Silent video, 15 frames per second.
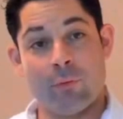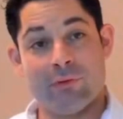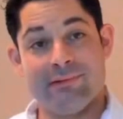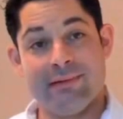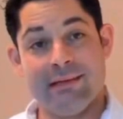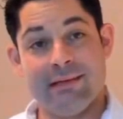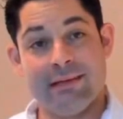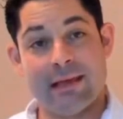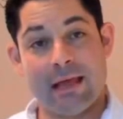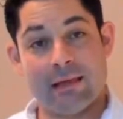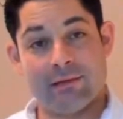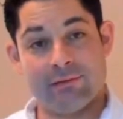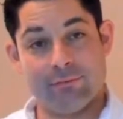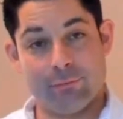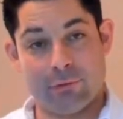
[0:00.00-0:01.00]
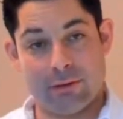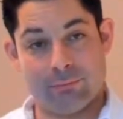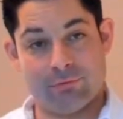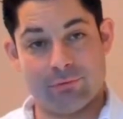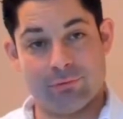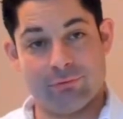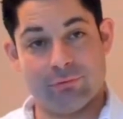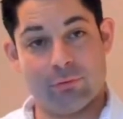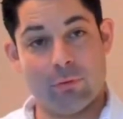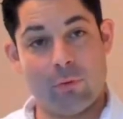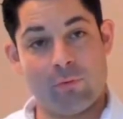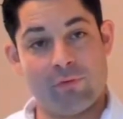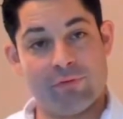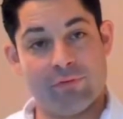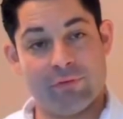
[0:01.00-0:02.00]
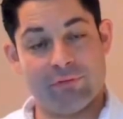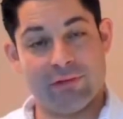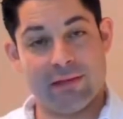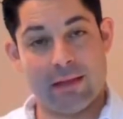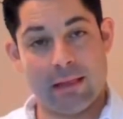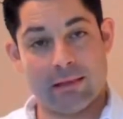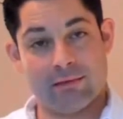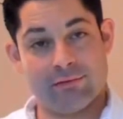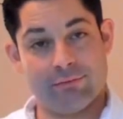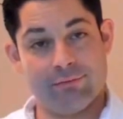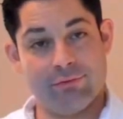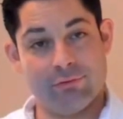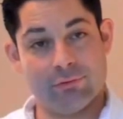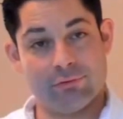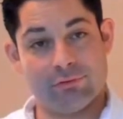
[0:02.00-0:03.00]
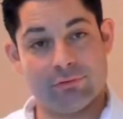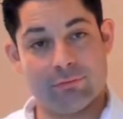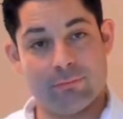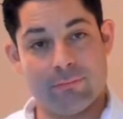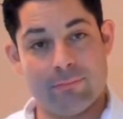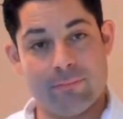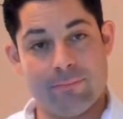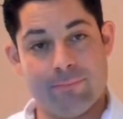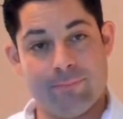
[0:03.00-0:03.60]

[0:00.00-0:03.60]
14 gallons of grape juice over 50 gallons of juice.